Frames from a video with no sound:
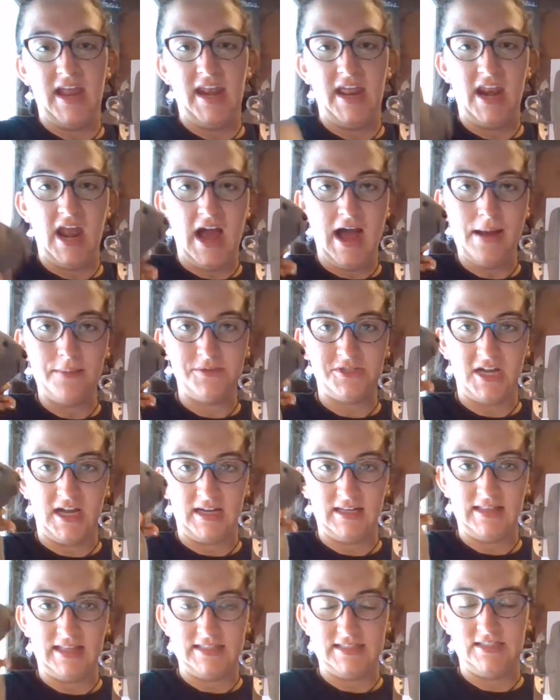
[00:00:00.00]
an
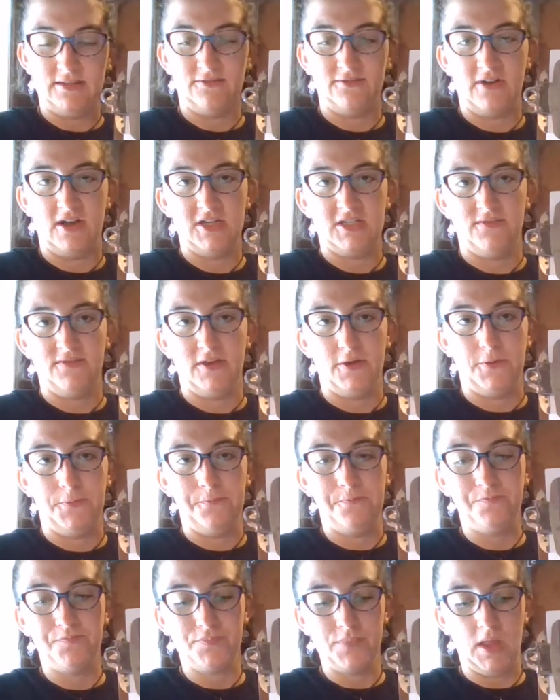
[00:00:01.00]
object that's in front of you,
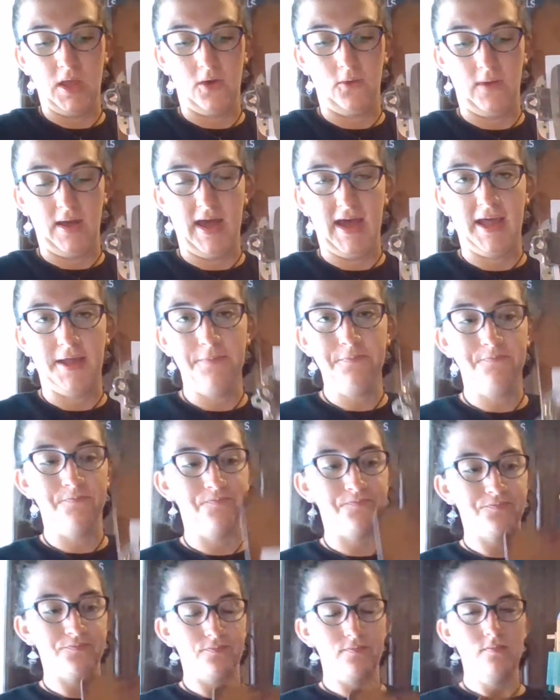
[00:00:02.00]
okay?
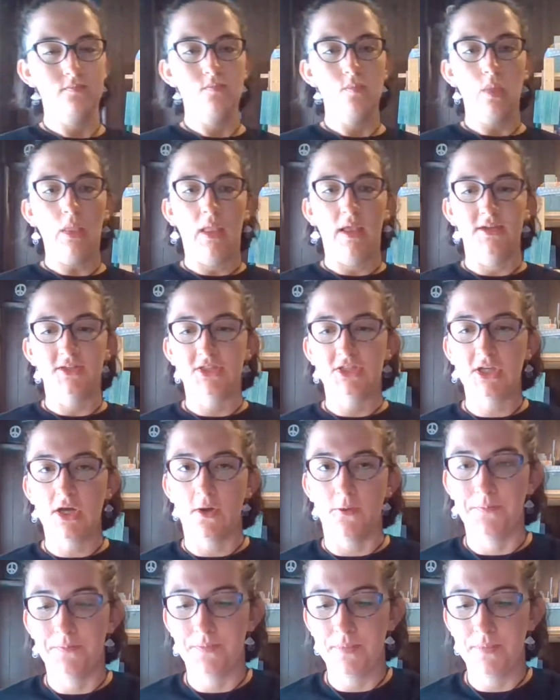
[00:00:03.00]
So,